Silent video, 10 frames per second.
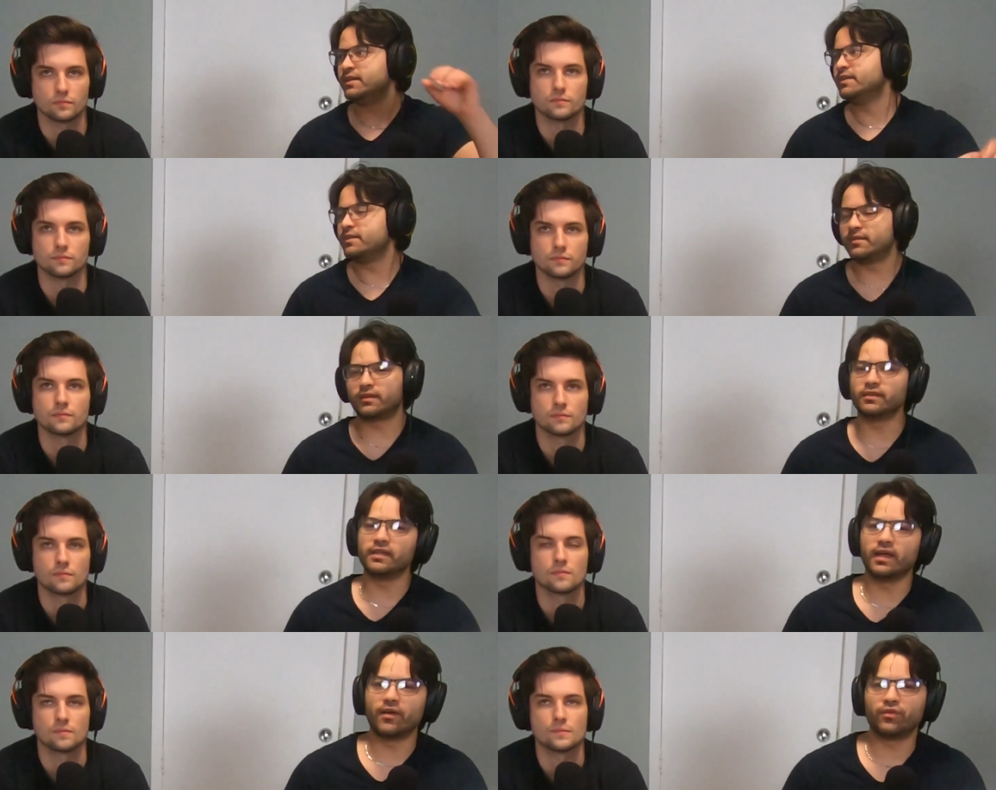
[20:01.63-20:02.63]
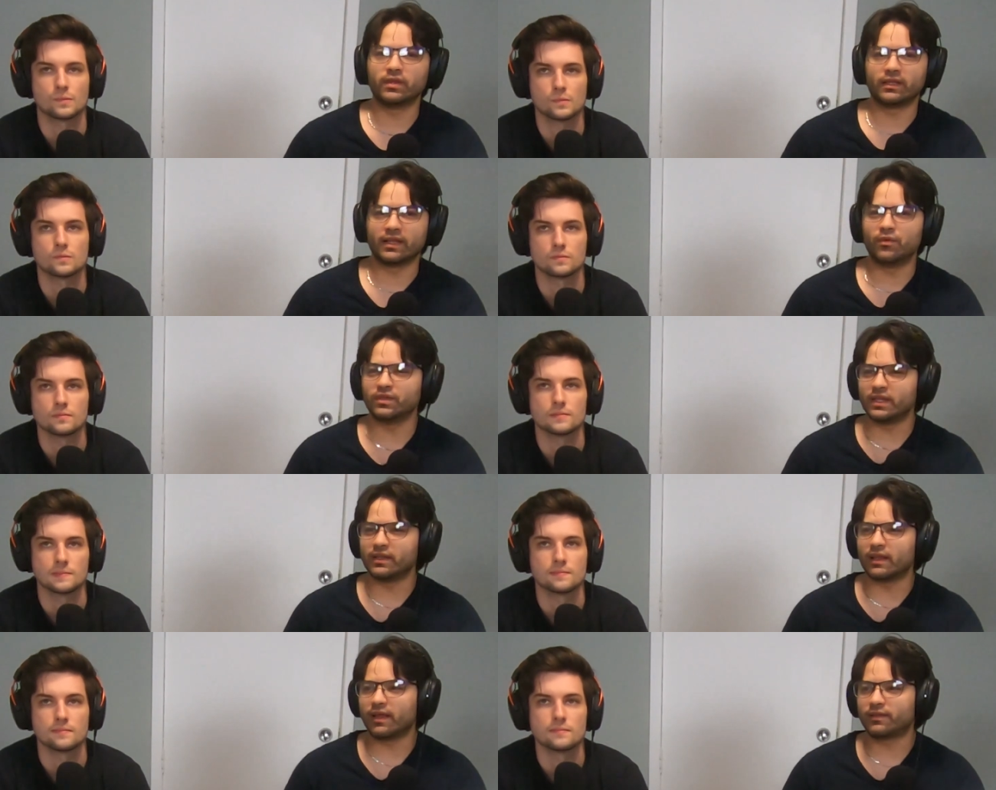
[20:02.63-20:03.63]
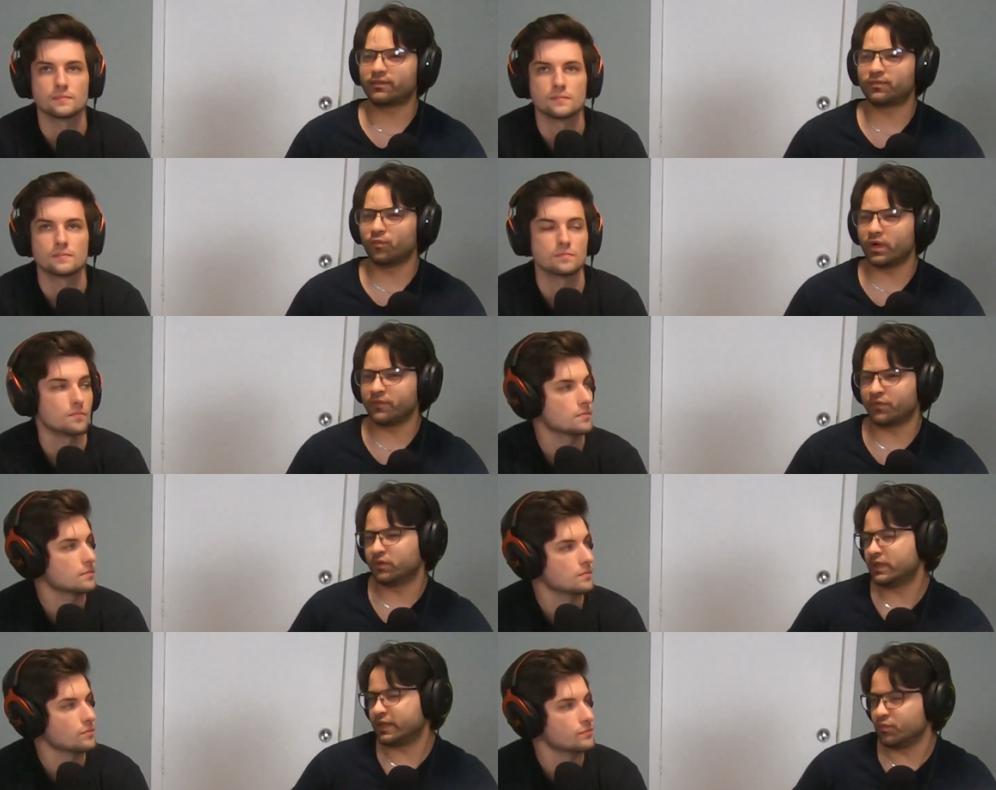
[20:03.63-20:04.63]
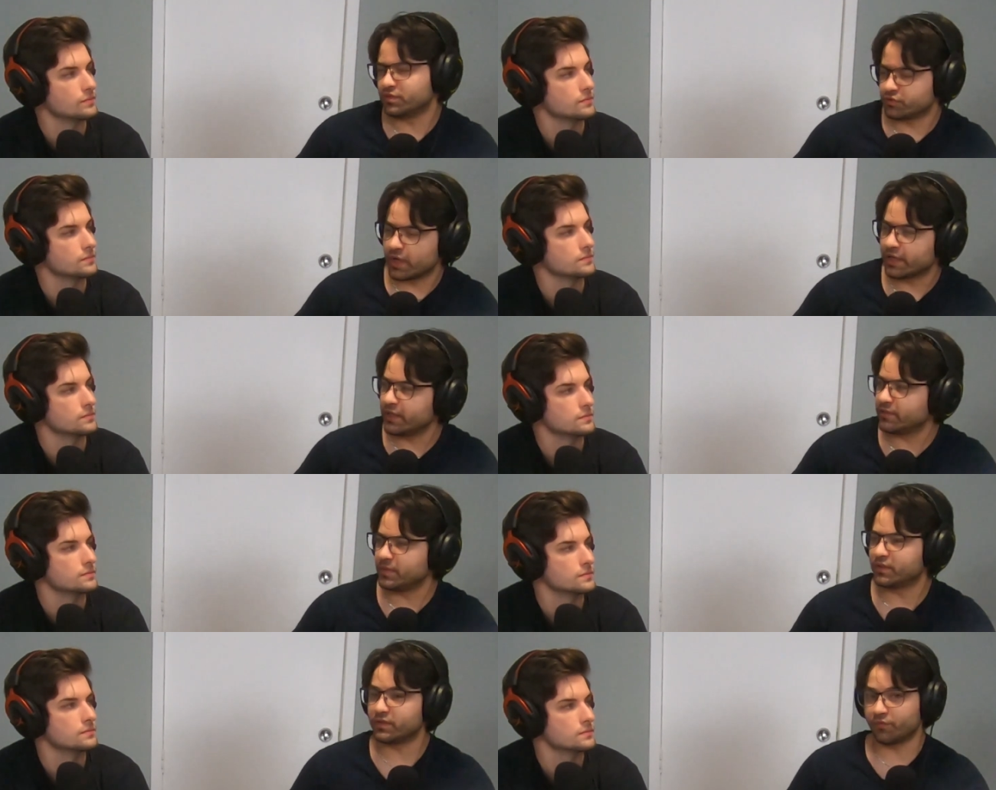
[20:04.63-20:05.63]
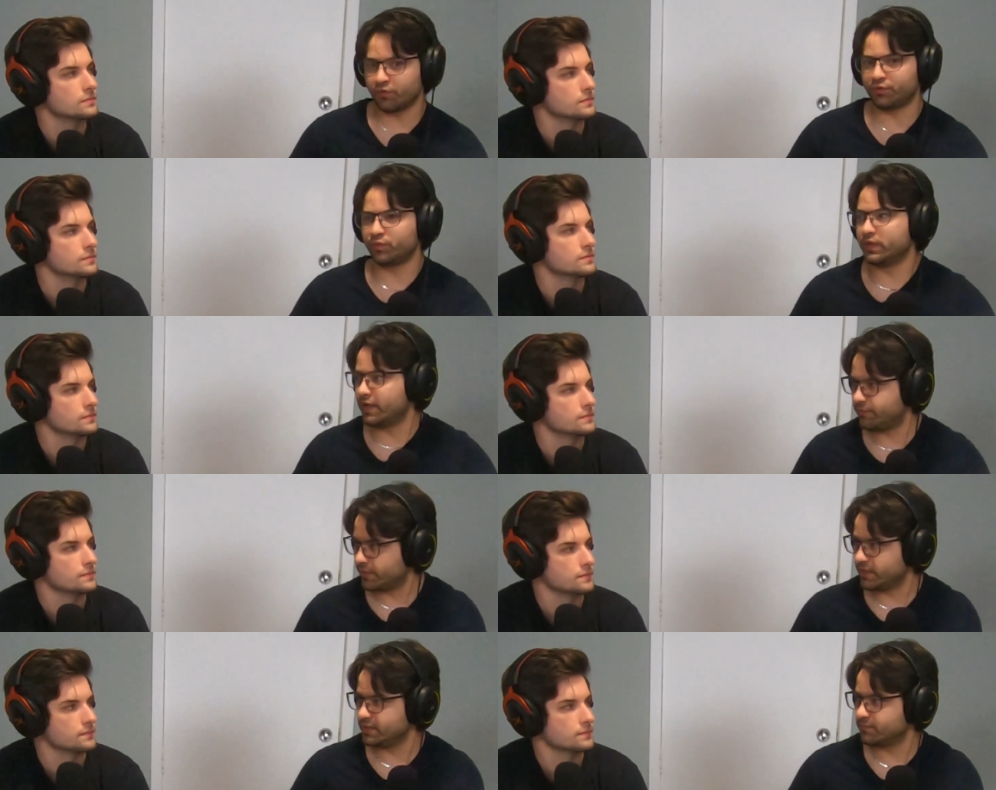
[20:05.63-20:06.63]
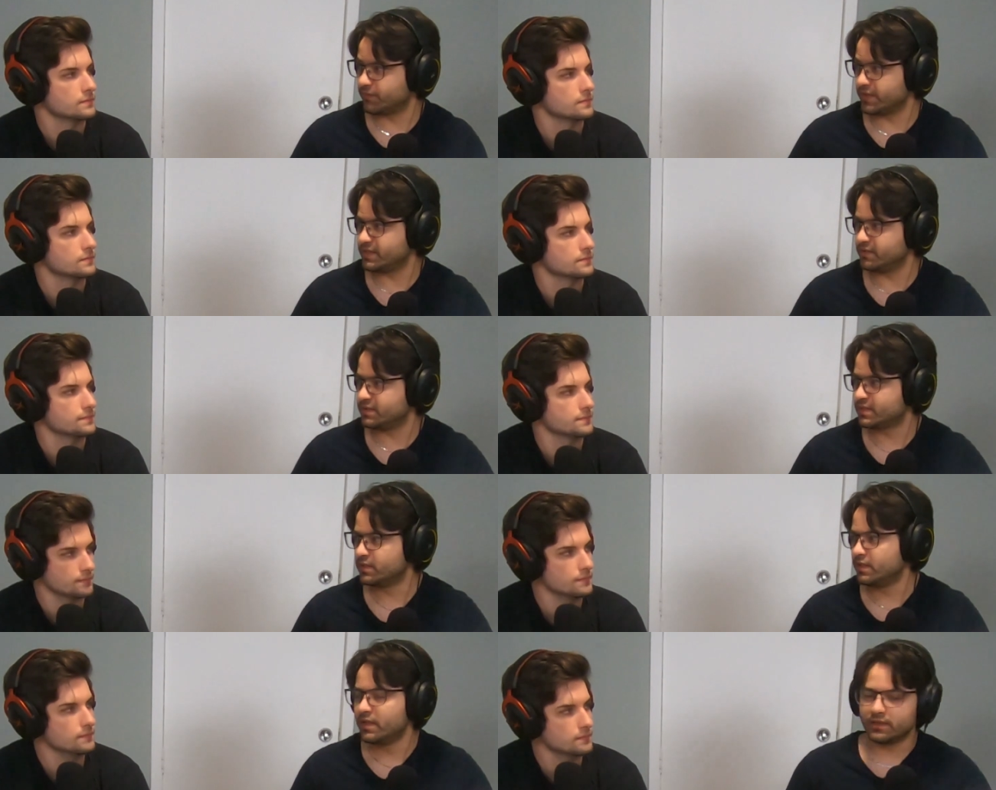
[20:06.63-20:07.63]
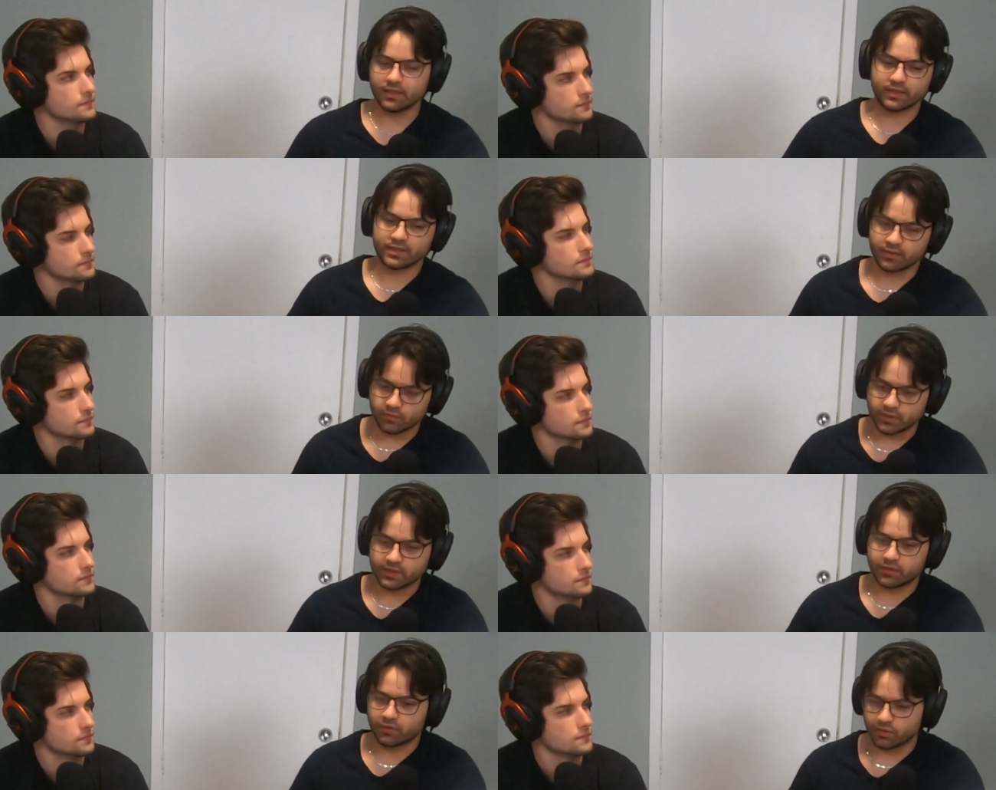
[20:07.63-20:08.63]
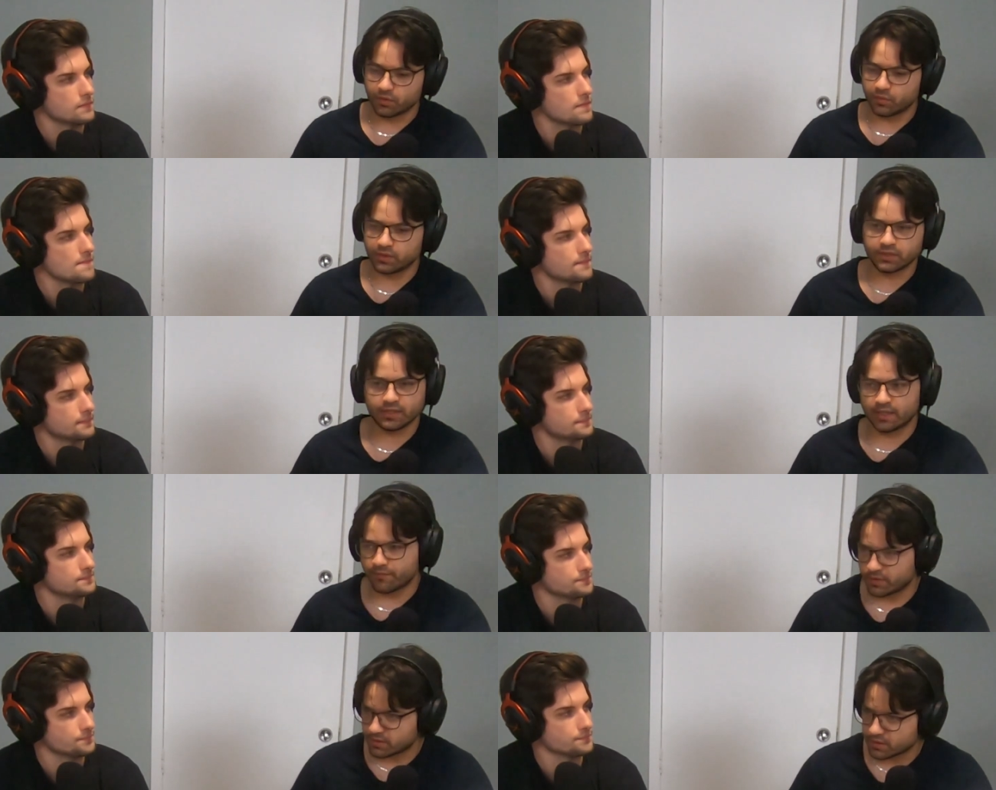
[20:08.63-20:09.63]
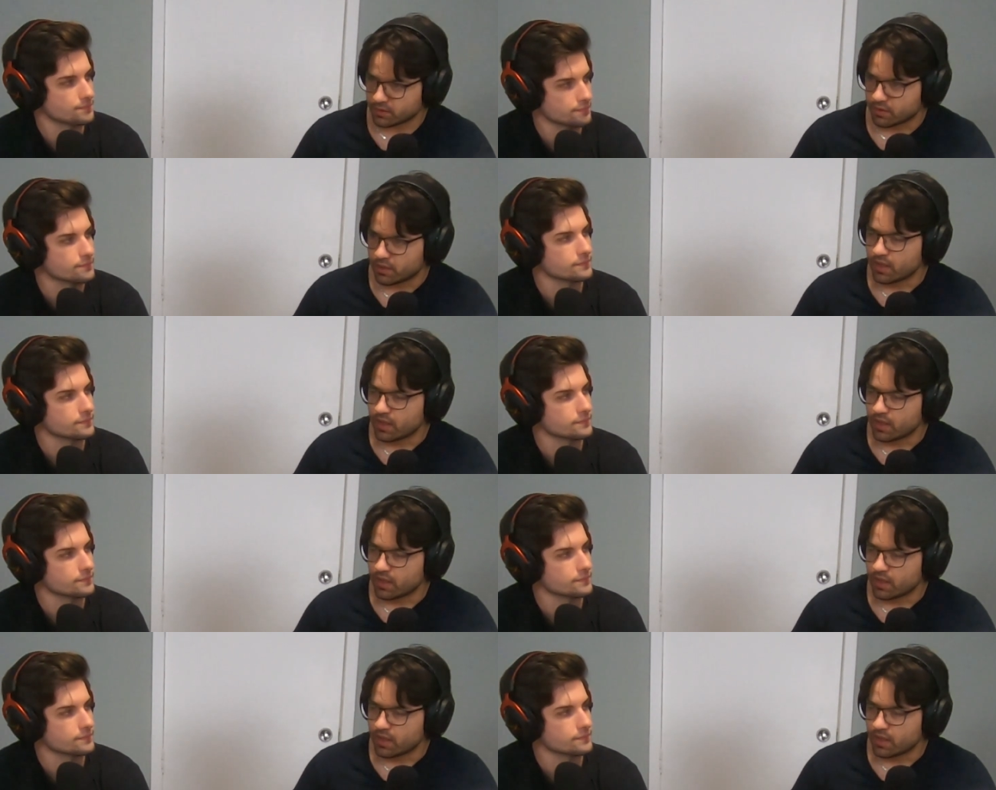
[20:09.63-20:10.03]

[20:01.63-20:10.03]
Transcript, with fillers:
Speaker 1: mm-hmm. because I feel like that was that's why I felt like it was dragging is because the first one had fight fight scenes, then the second one, the third one didn't have anything.